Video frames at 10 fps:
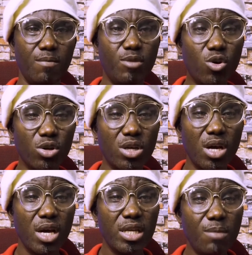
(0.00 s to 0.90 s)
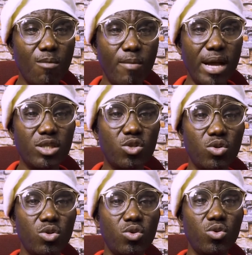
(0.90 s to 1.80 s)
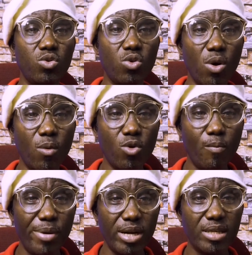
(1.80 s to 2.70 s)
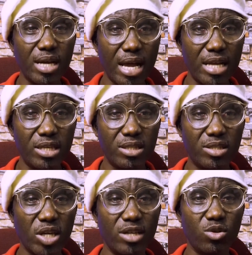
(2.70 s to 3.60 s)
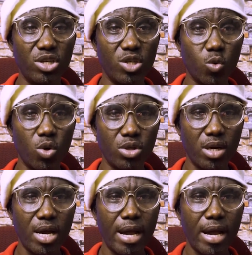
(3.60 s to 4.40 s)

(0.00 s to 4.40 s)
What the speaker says: Because the moment you bring any child to this world